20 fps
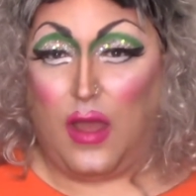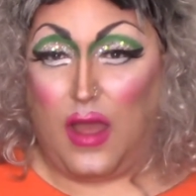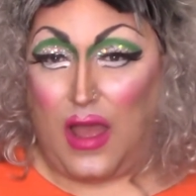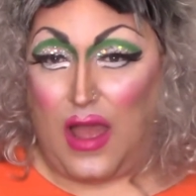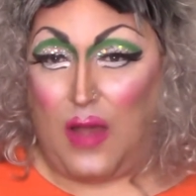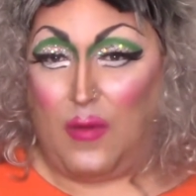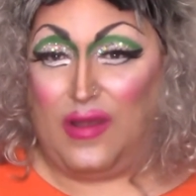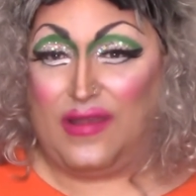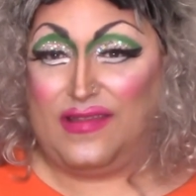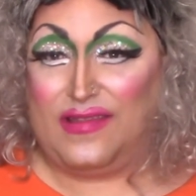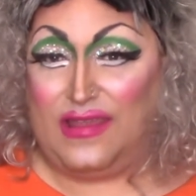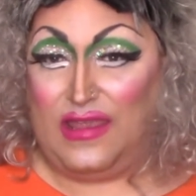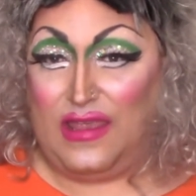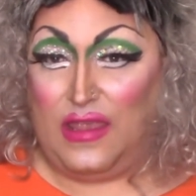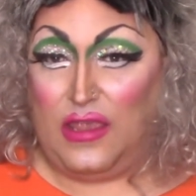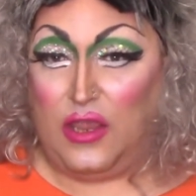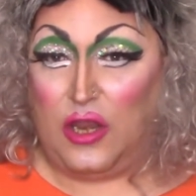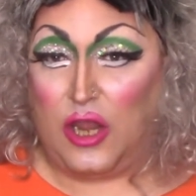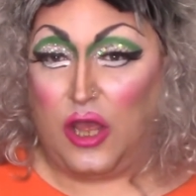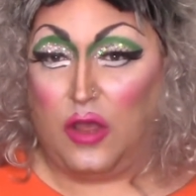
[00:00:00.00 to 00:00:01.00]
I want to
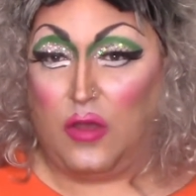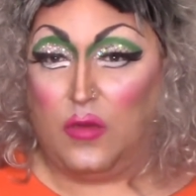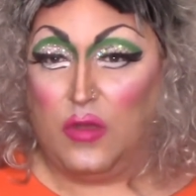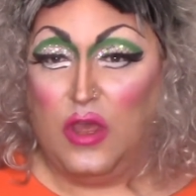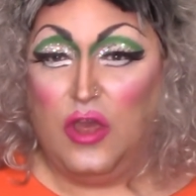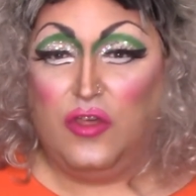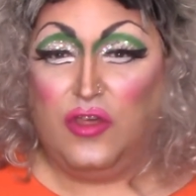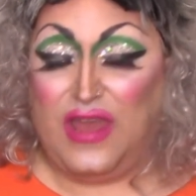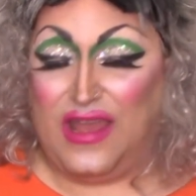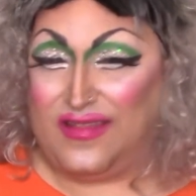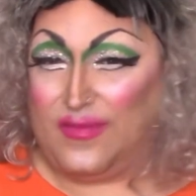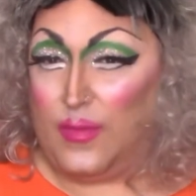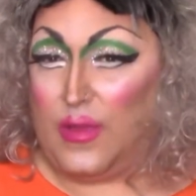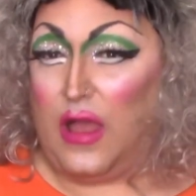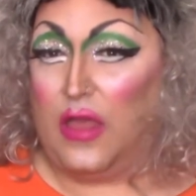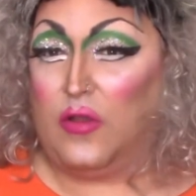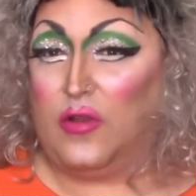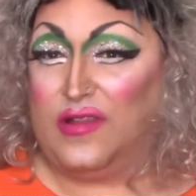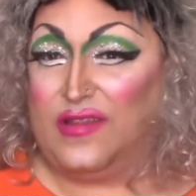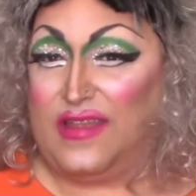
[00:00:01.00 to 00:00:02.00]
see, you know, she had some
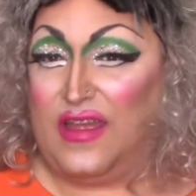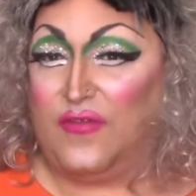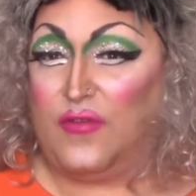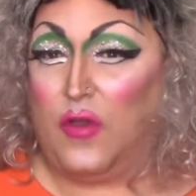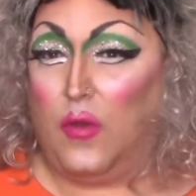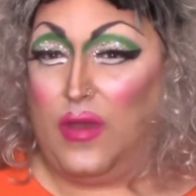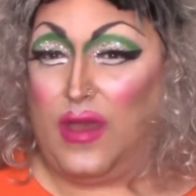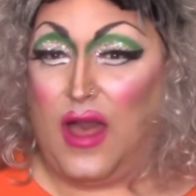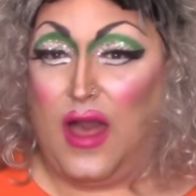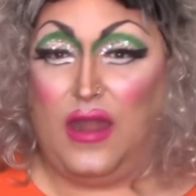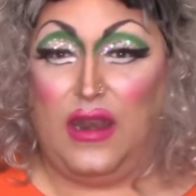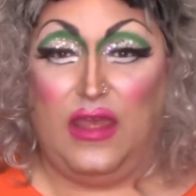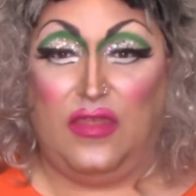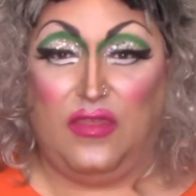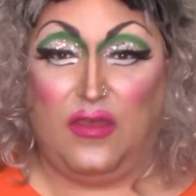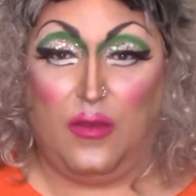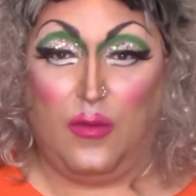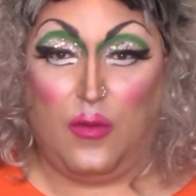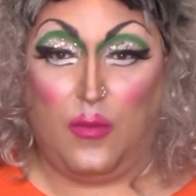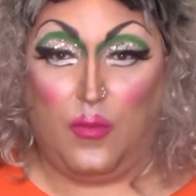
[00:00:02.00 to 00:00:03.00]
color and stuff going on in
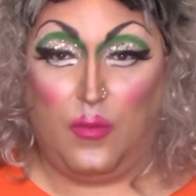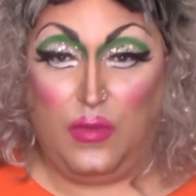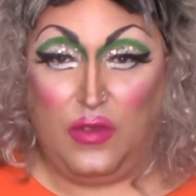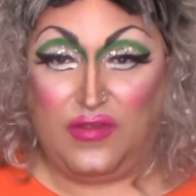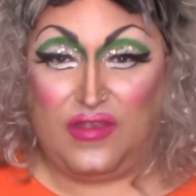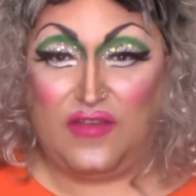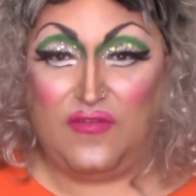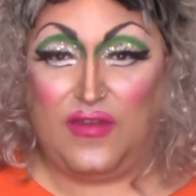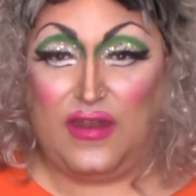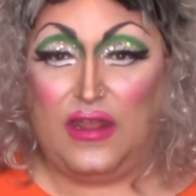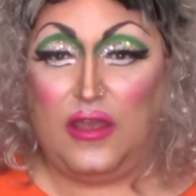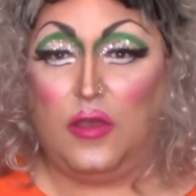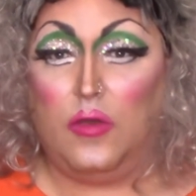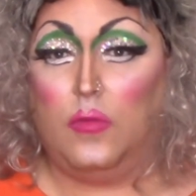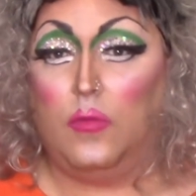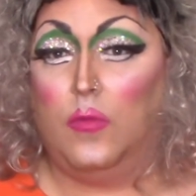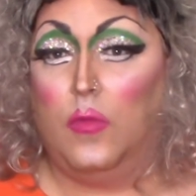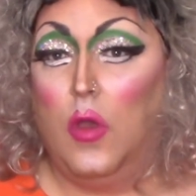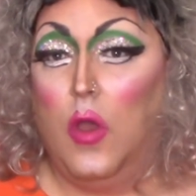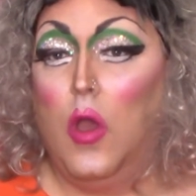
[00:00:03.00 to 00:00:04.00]
the music
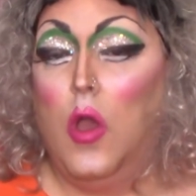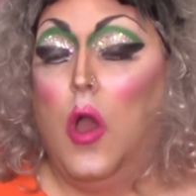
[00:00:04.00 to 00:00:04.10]
video,